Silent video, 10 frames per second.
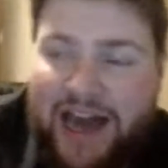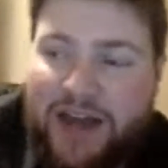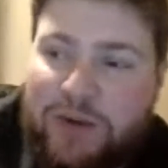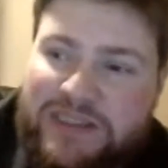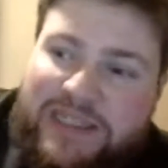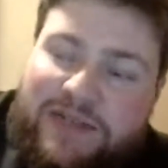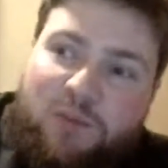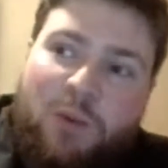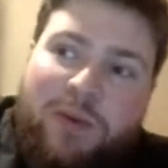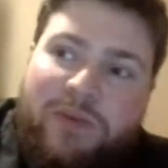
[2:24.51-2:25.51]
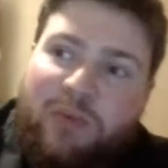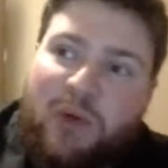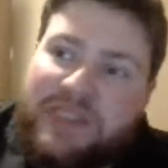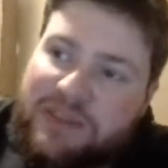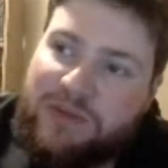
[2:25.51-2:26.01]
I know it's what people
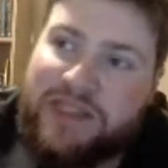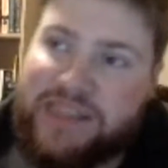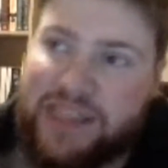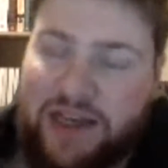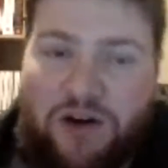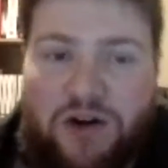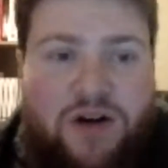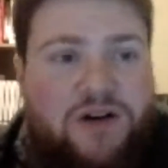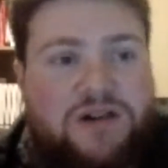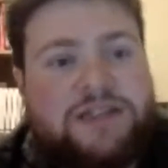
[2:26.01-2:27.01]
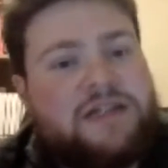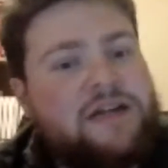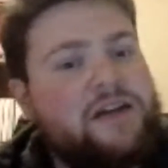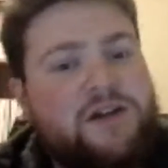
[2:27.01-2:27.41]
point to when they say people,